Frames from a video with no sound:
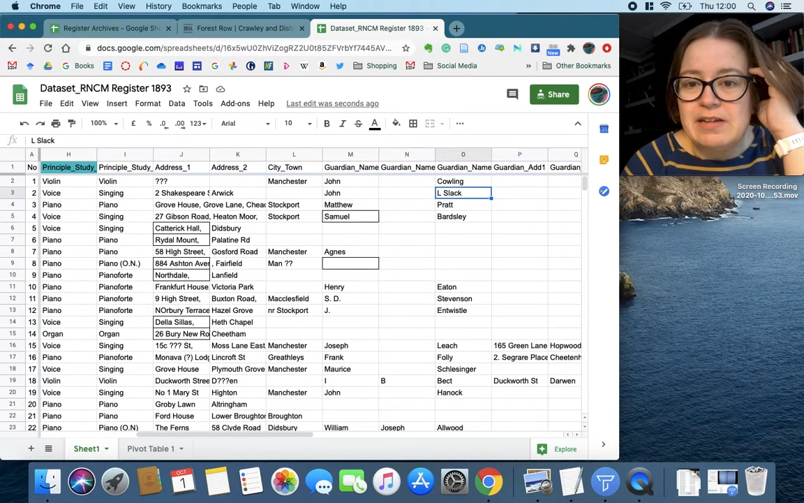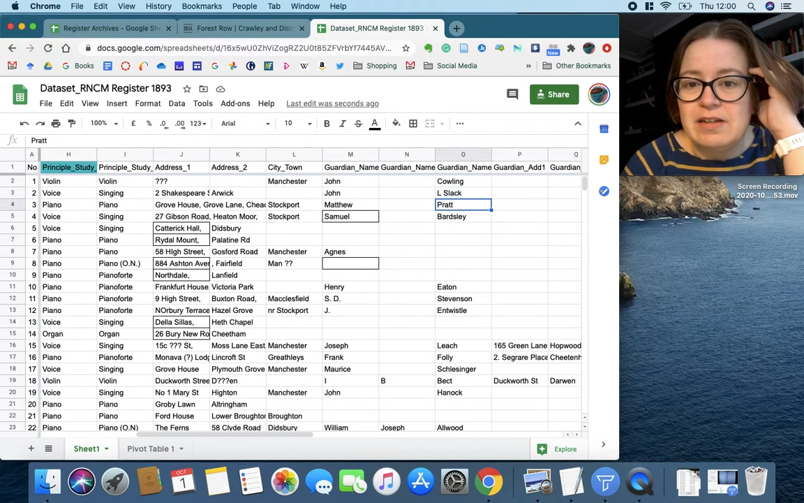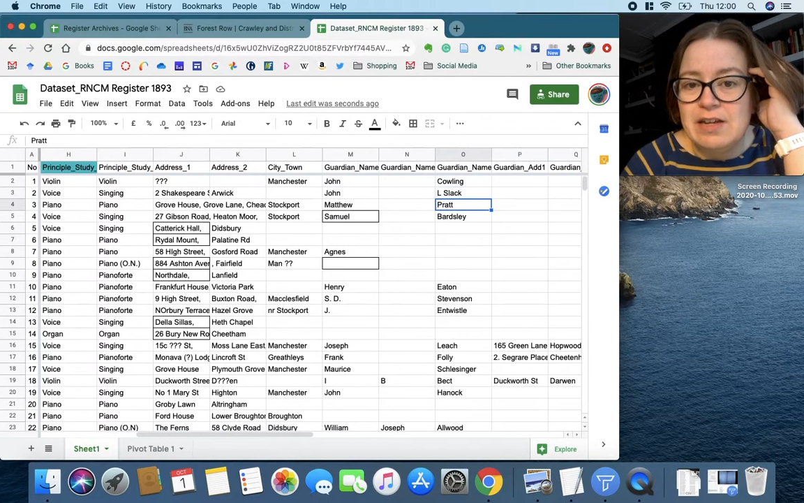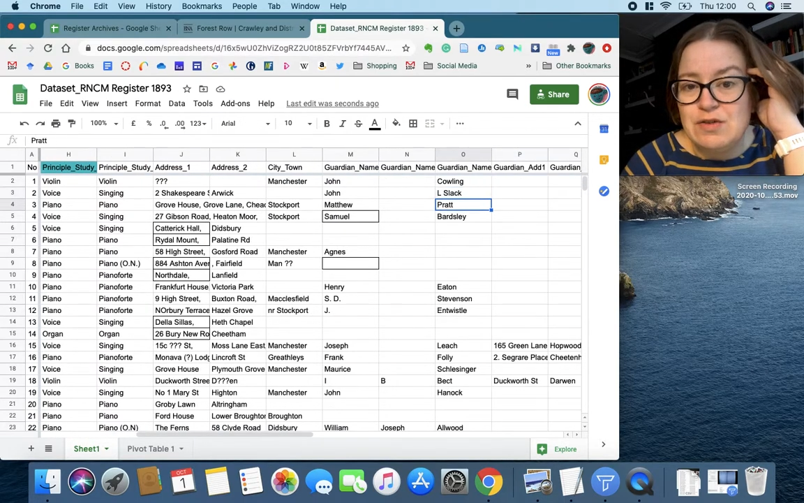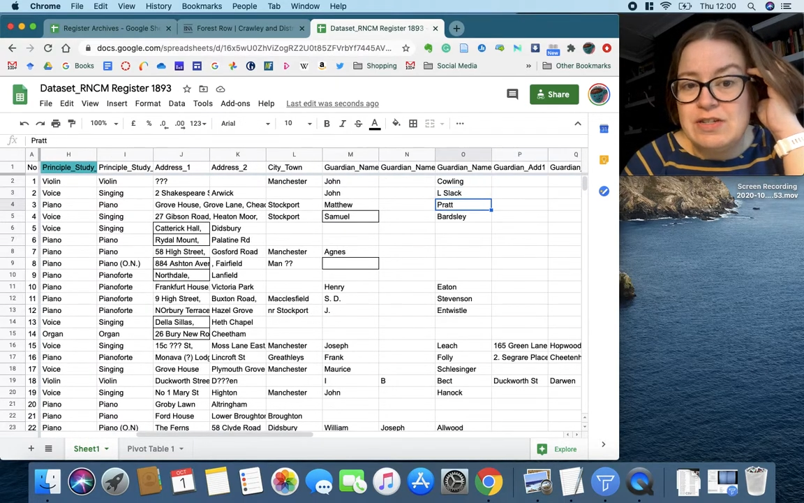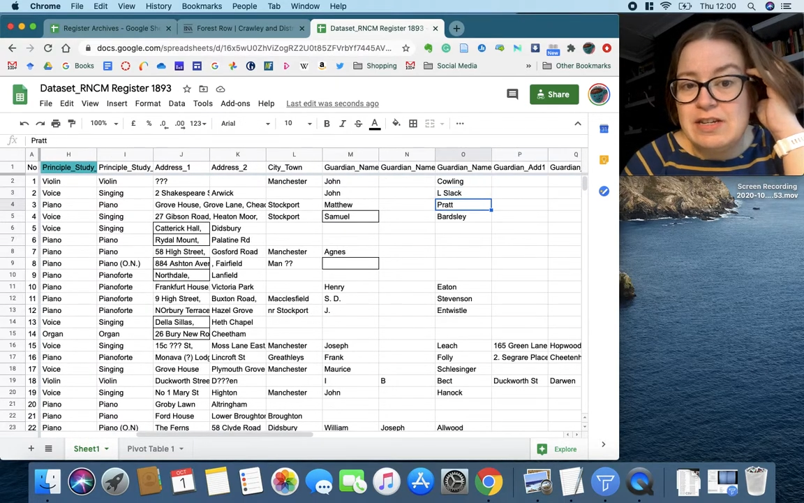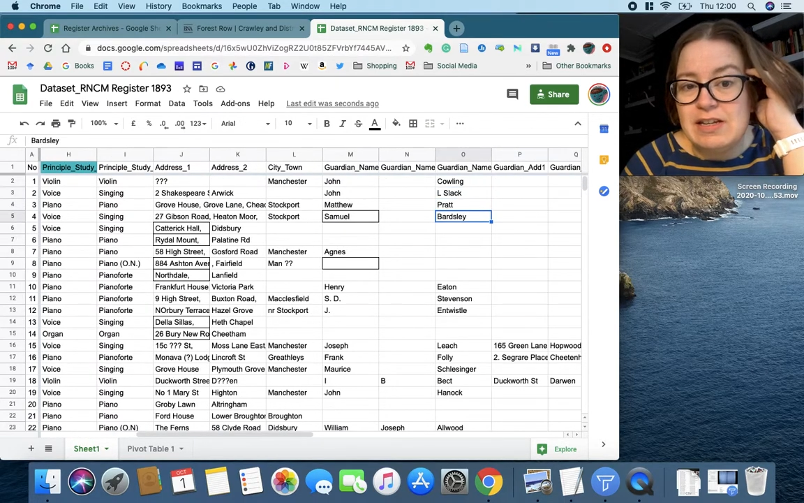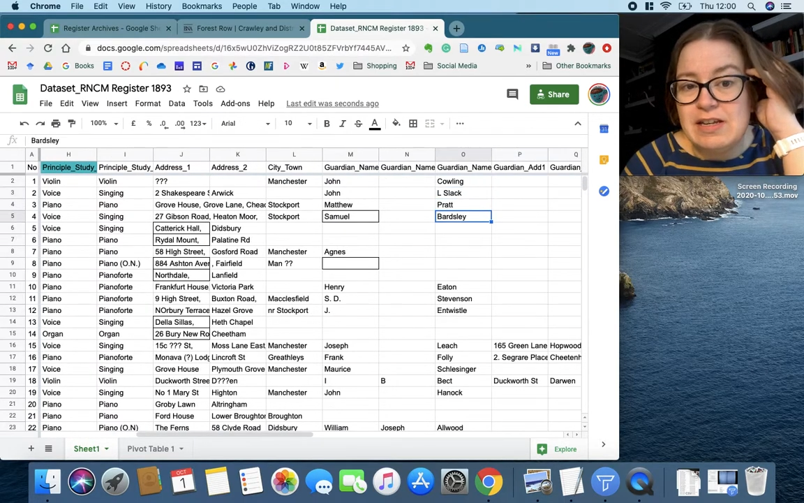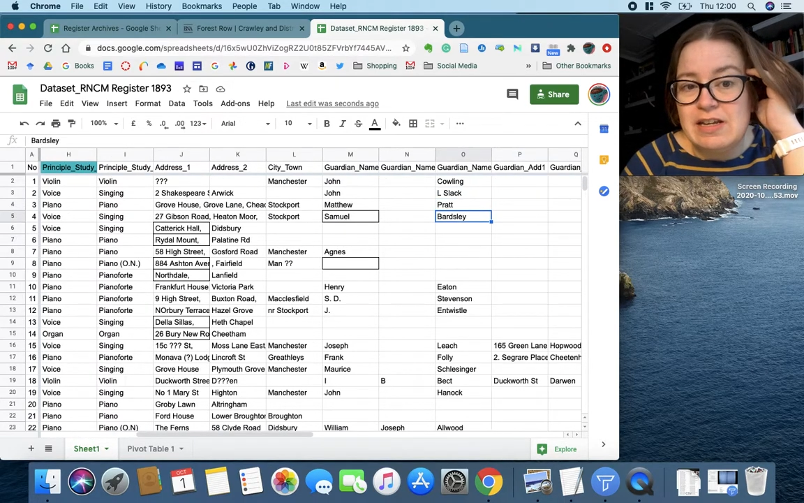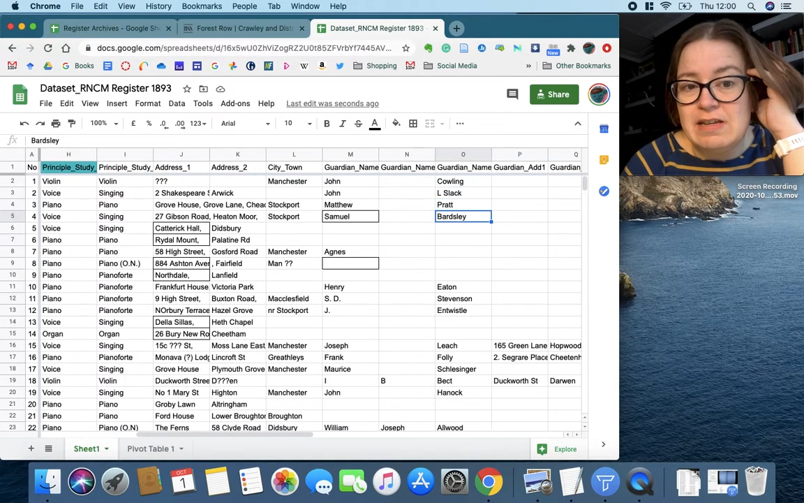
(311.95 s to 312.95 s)

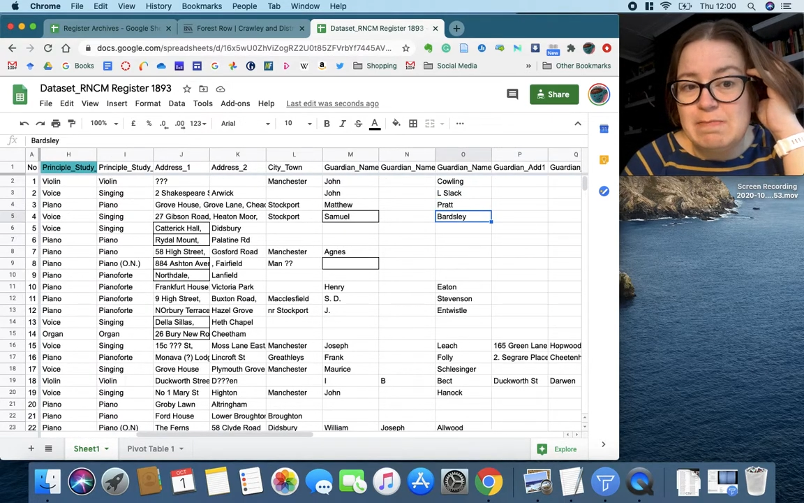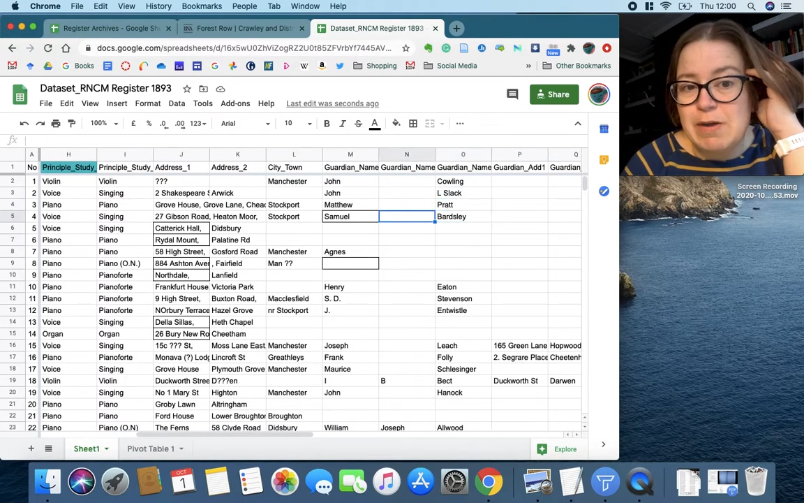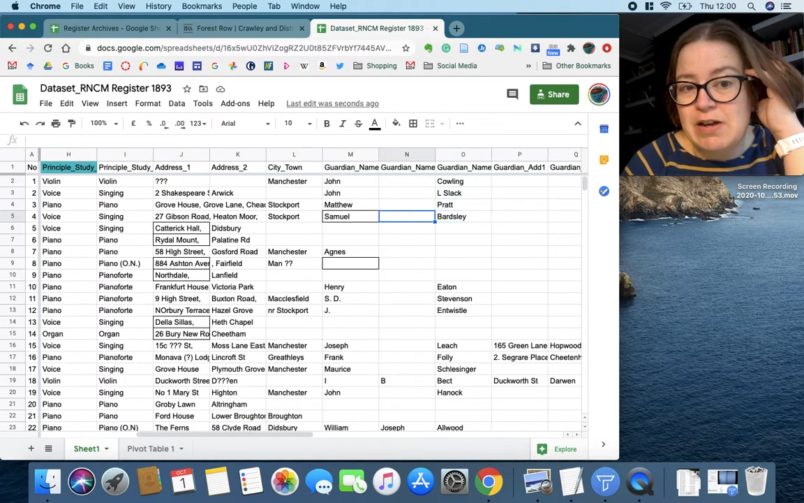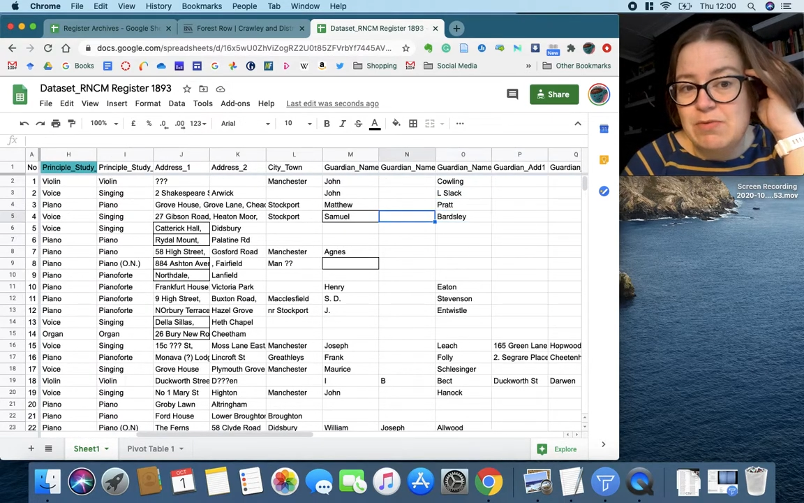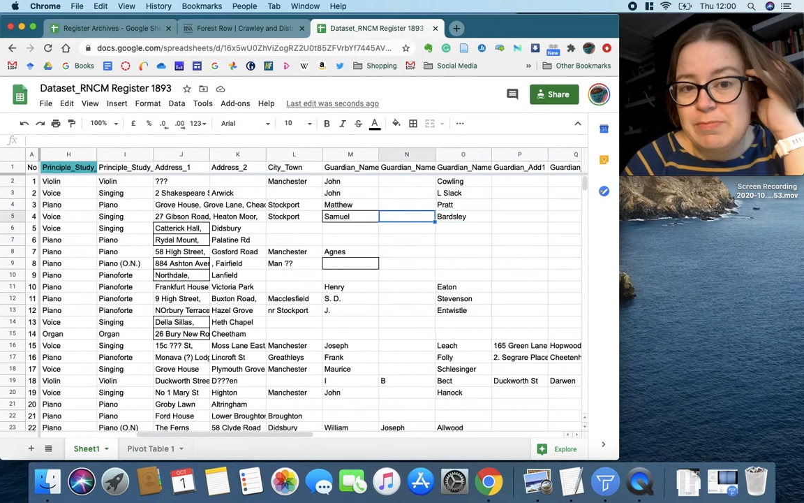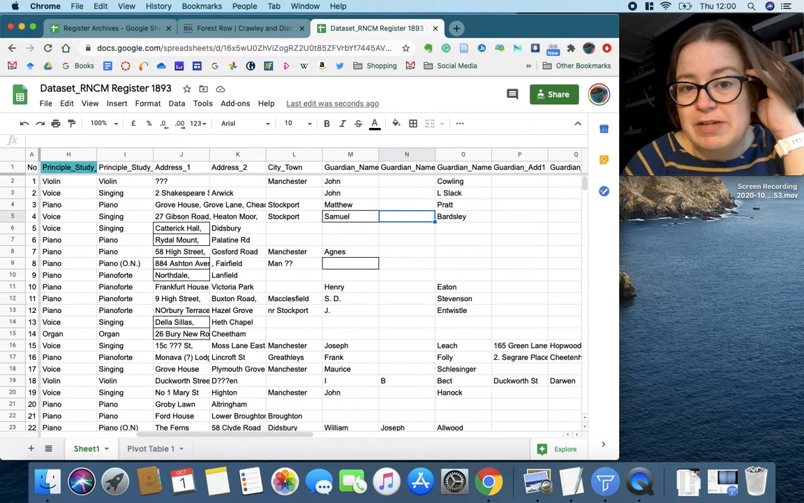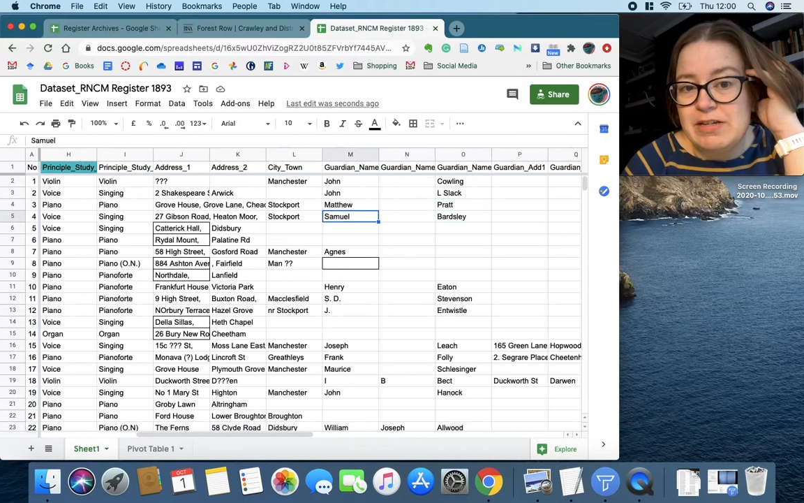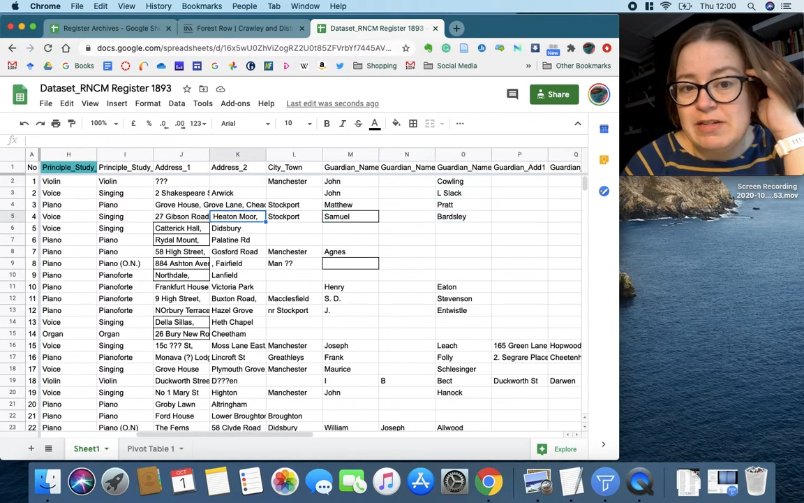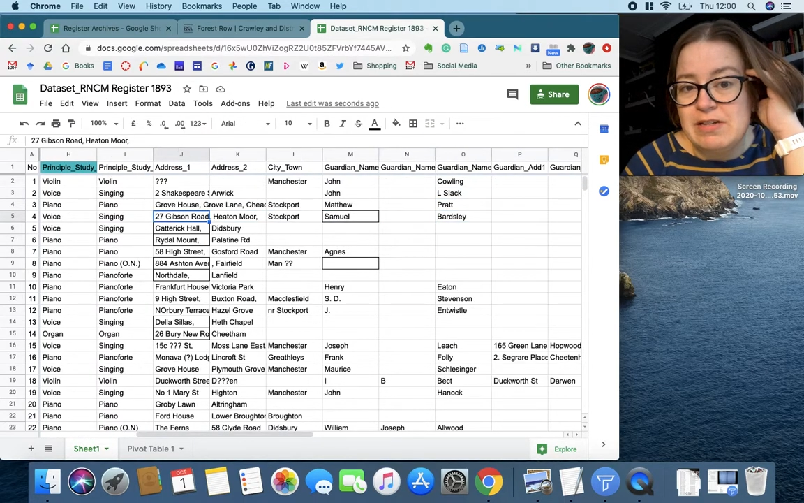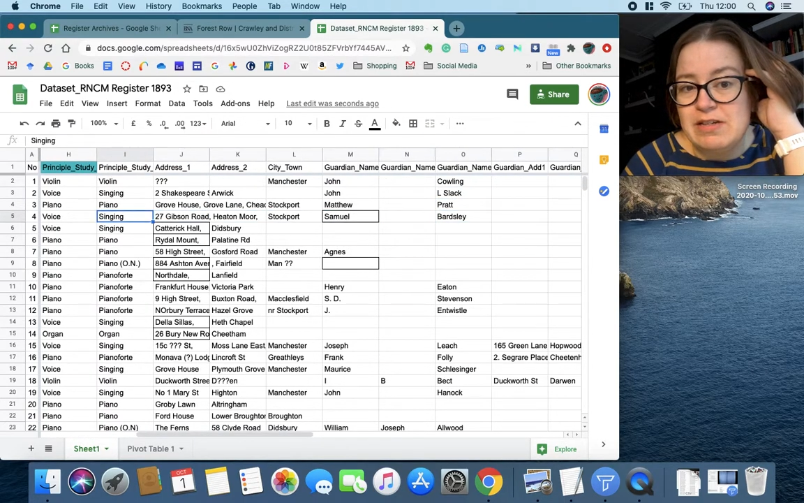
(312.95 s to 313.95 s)
Interestingly, married
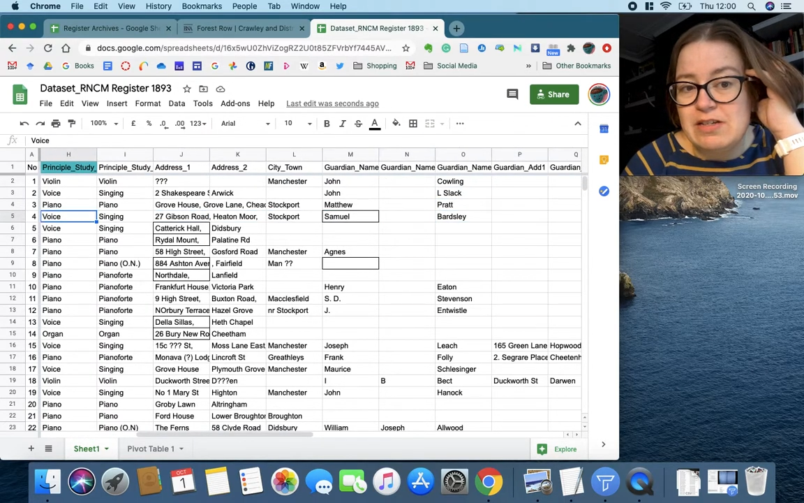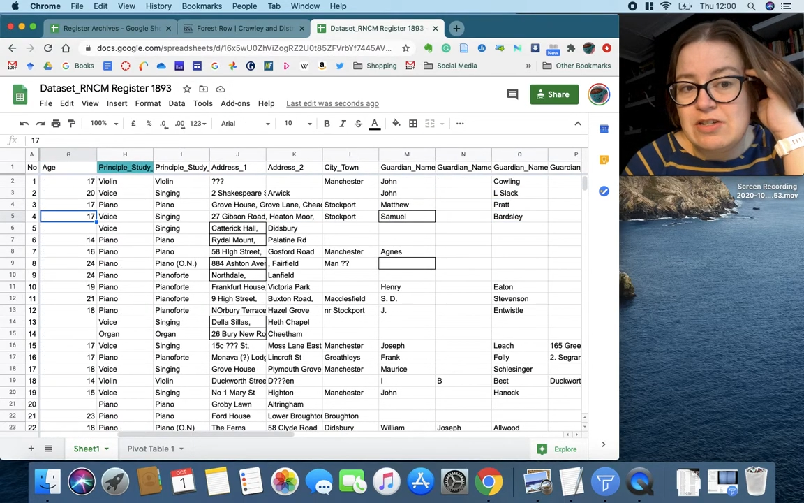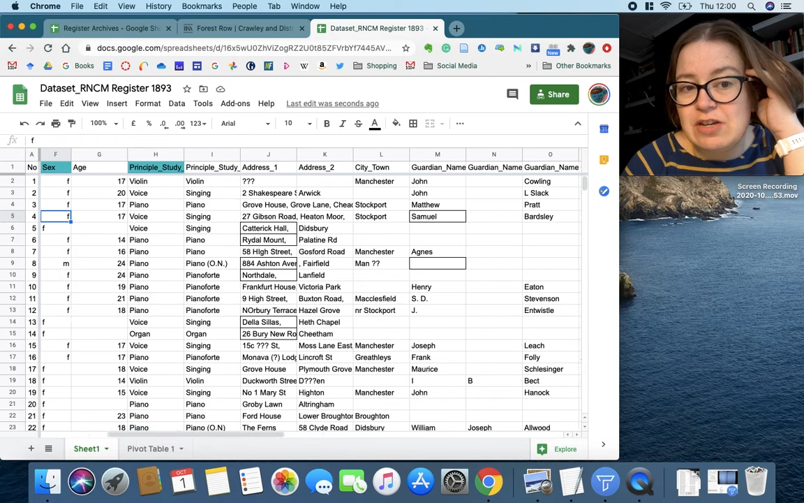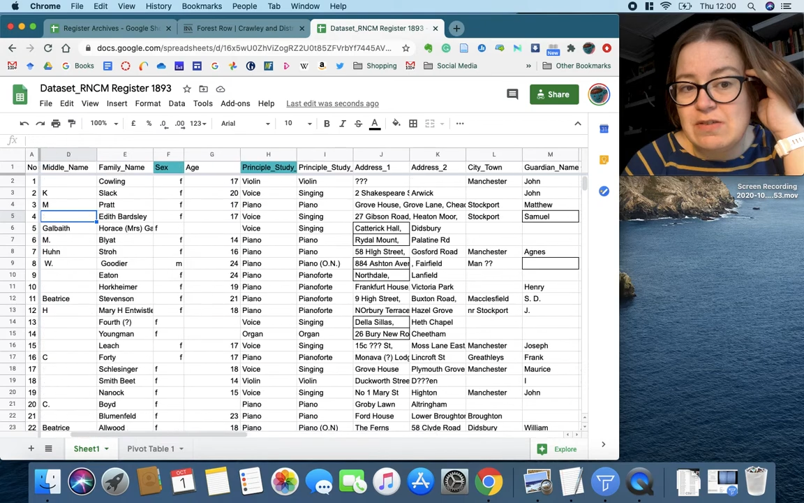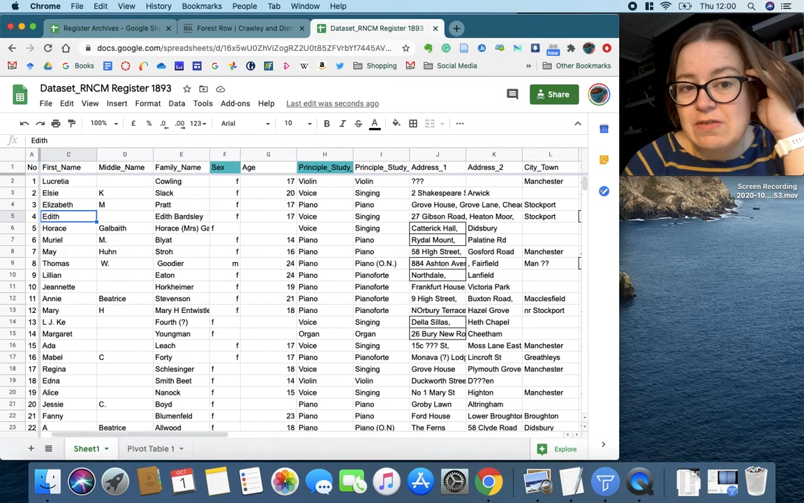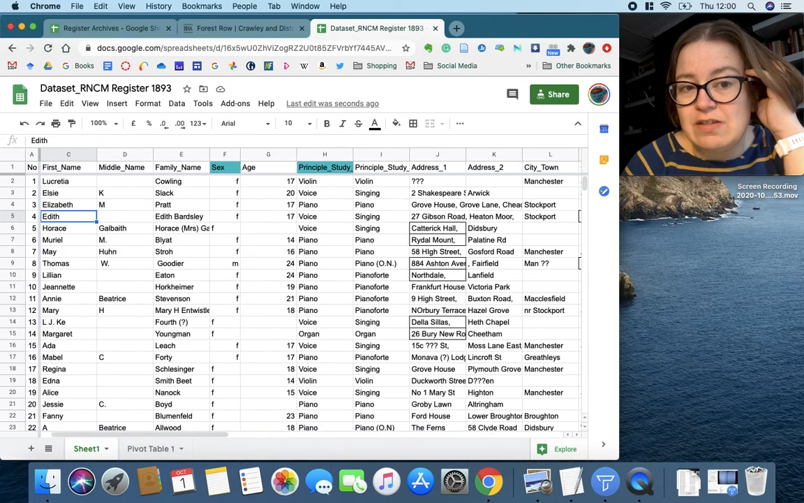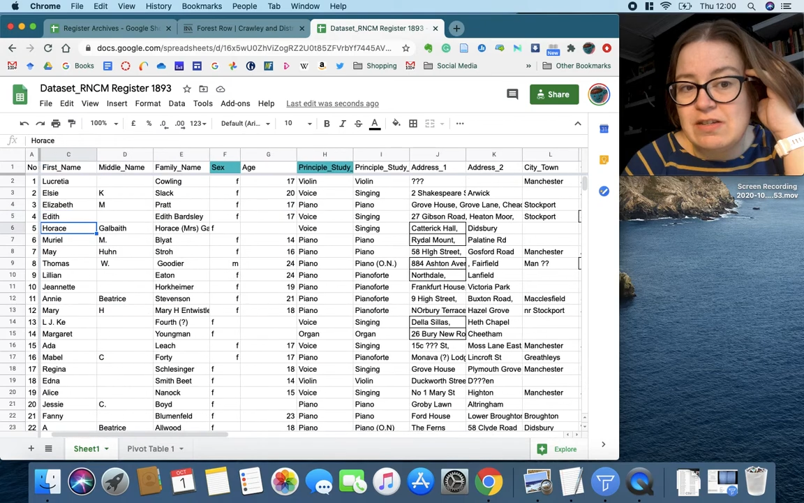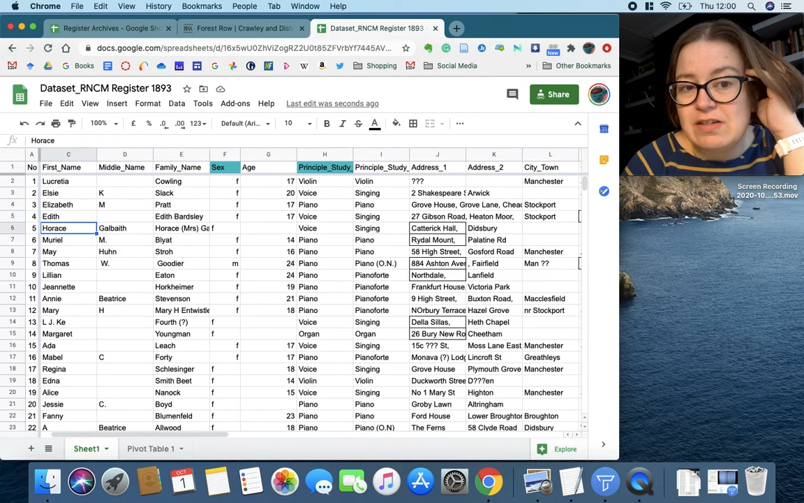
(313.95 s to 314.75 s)
women don't